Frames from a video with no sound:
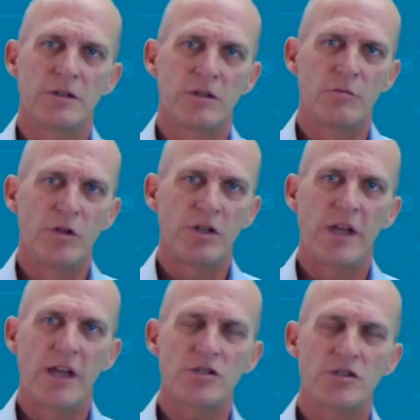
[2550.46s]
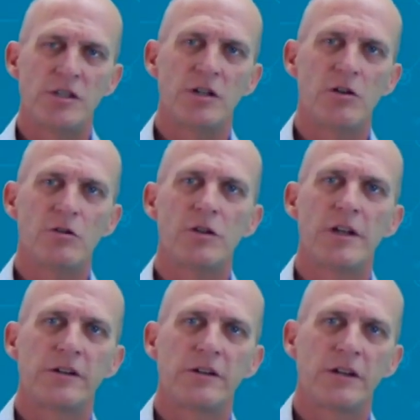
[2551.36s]
communication in your local
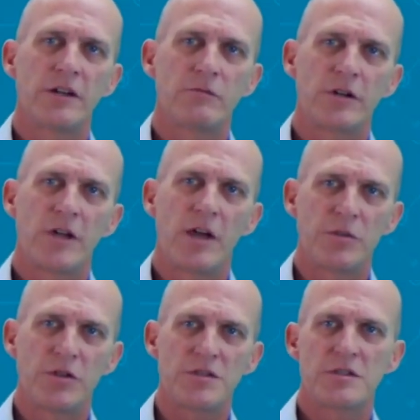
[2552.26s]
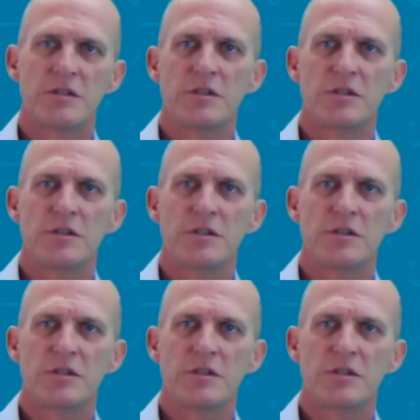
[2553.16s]
area network happens.